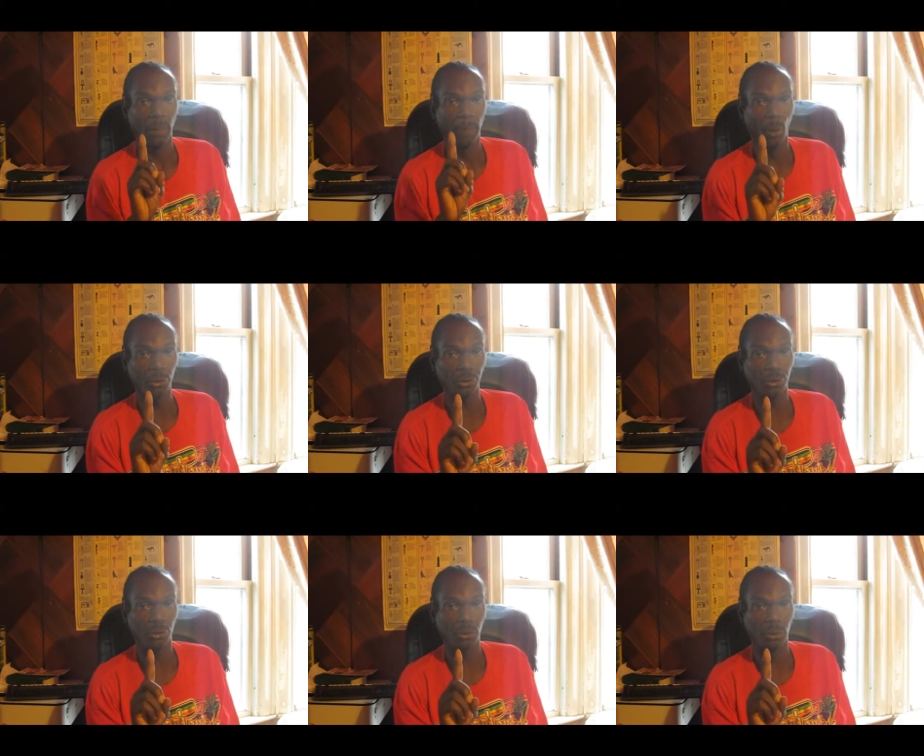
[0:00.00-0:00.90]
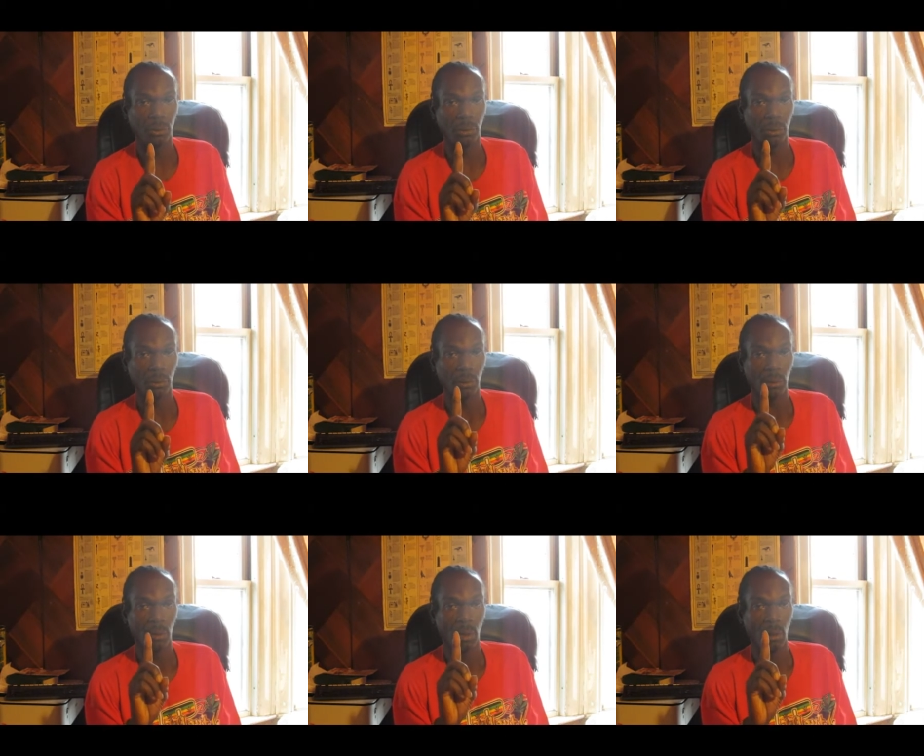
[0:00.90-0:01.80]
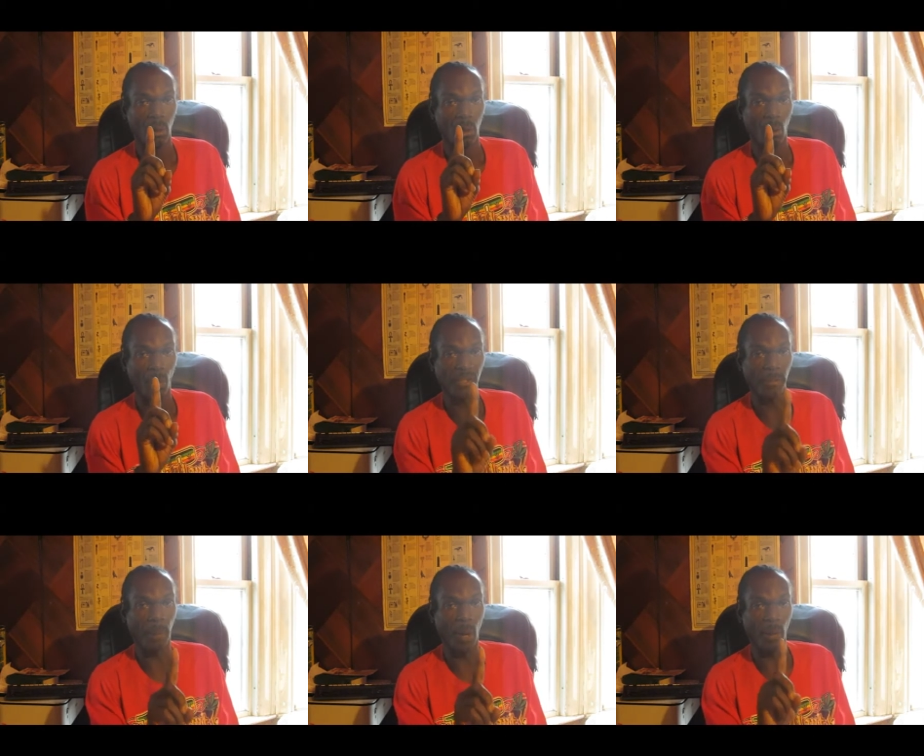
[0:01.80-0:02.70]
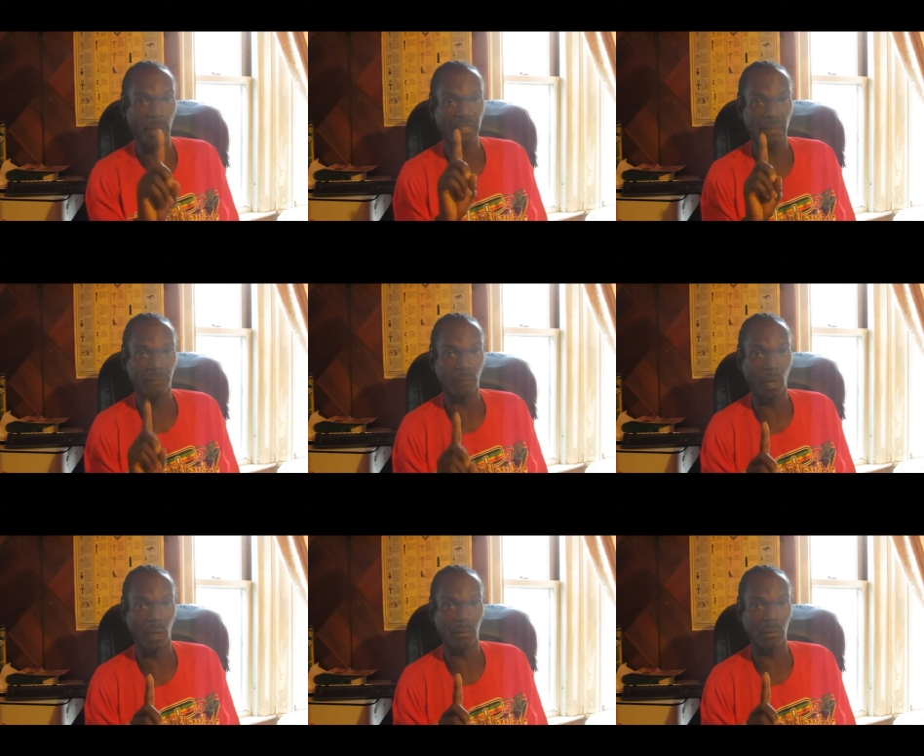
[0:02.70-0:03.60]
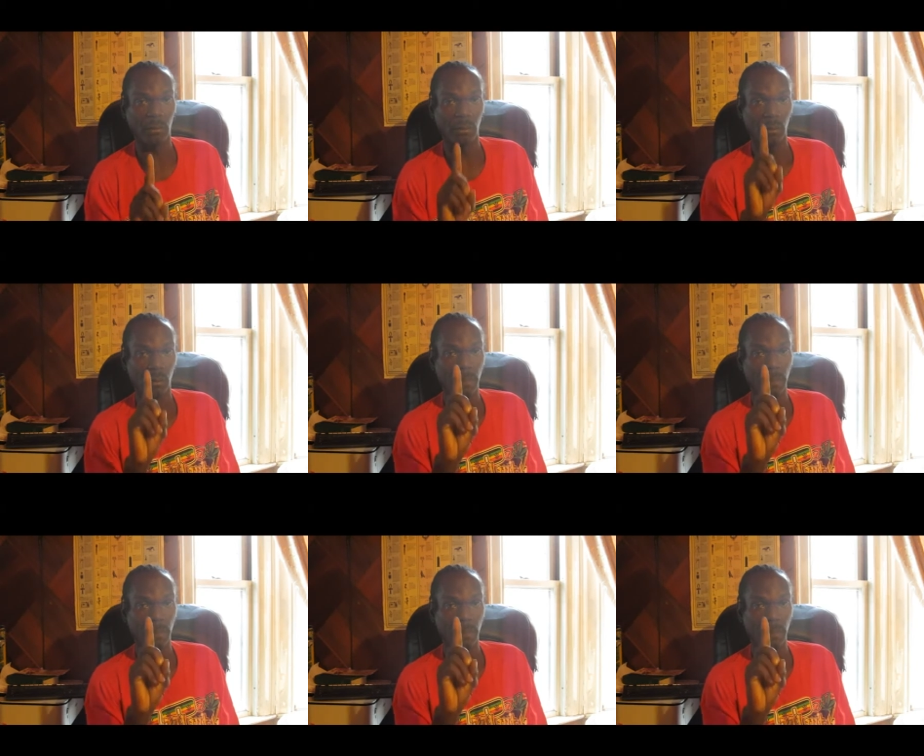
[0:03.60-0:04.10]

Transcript: Bush, who was in power, is at fault. The